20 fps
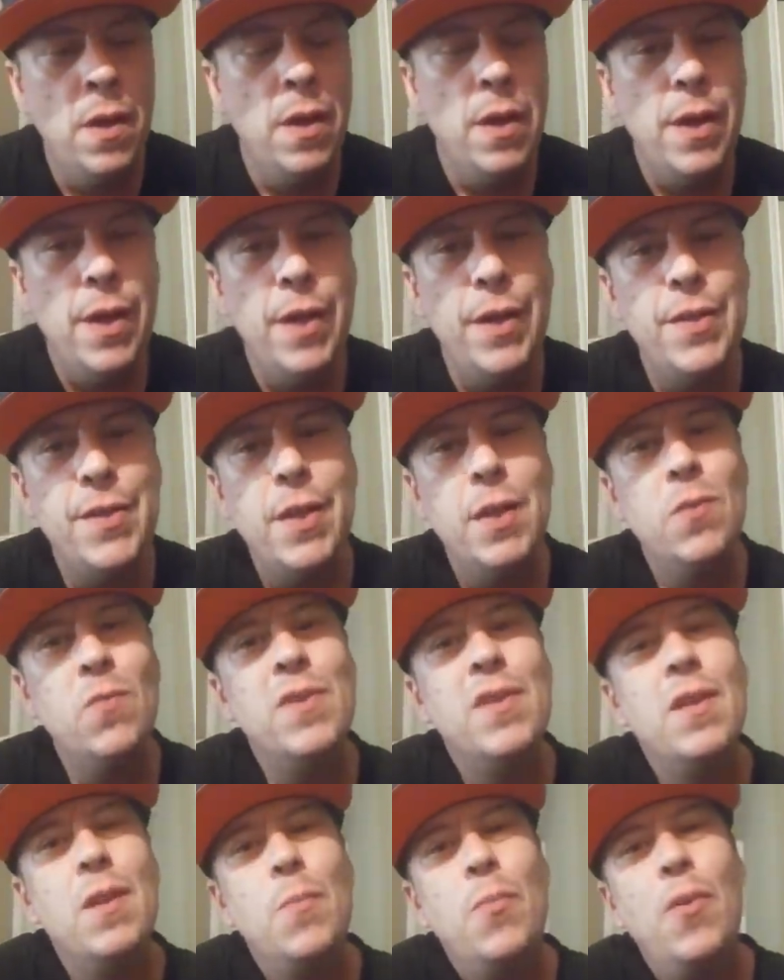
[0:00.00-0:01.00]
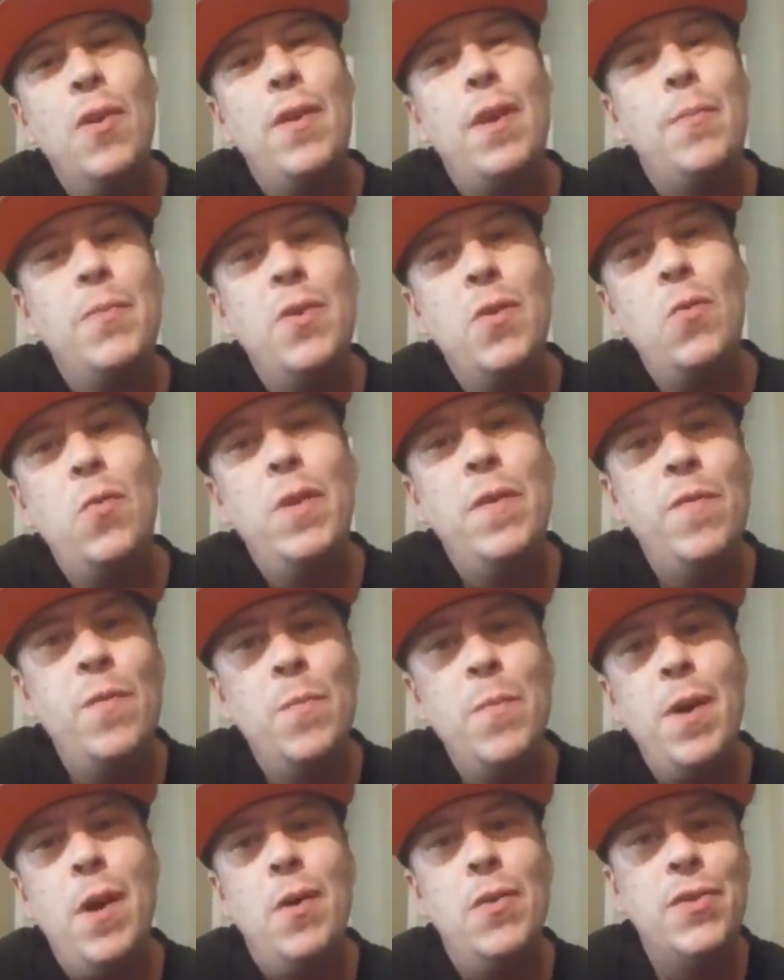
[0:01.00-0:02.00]
And he says, what's up, brother? I'm Dewey from
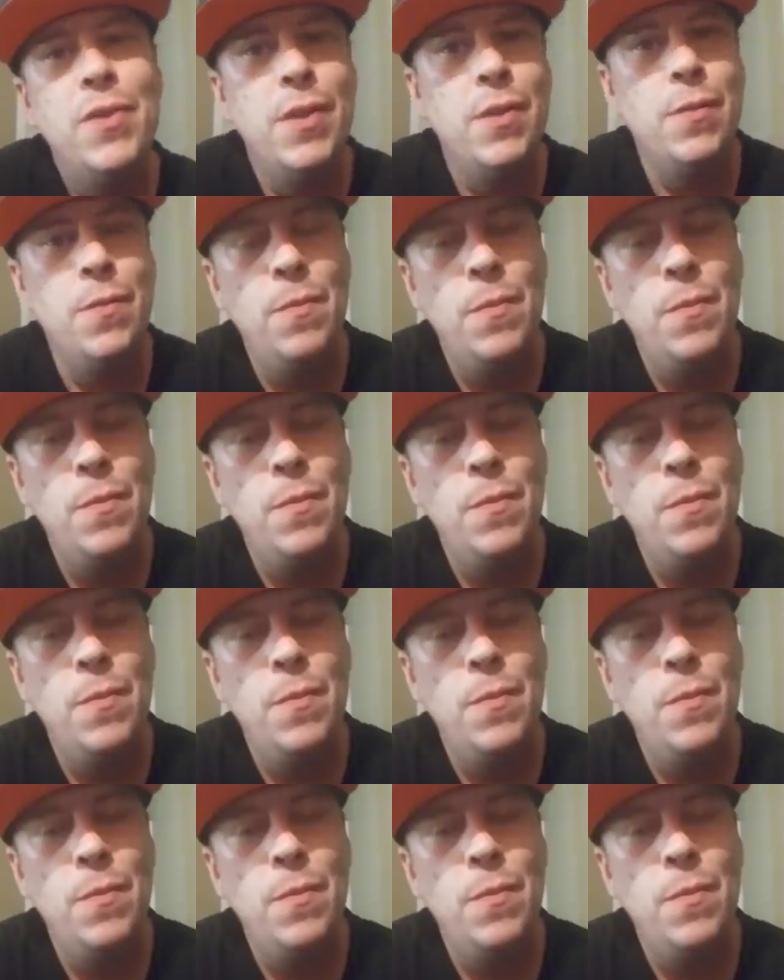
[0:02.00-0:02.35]
Boston.